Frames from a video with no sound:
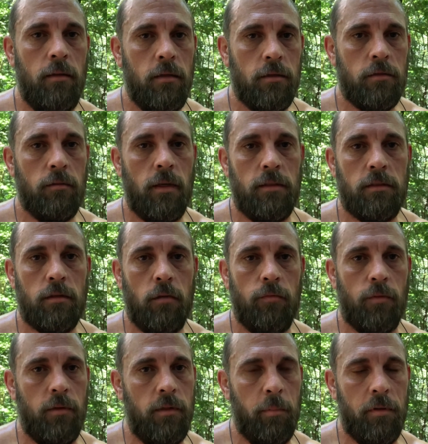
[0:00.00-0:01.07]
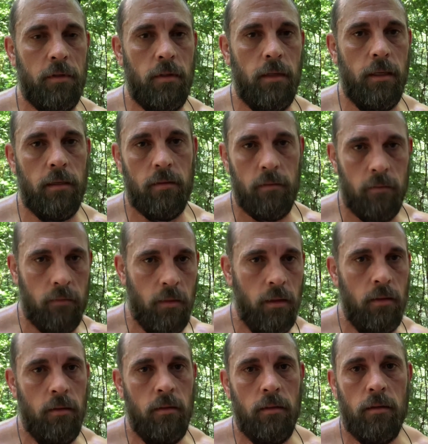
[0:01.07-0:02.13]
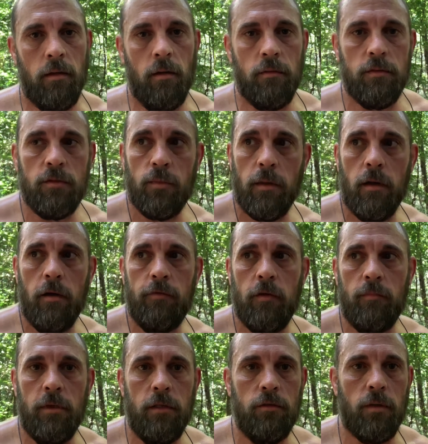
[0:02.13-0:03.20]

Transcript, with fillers: So I just go for a dip in the lake, get all the sweat off of me,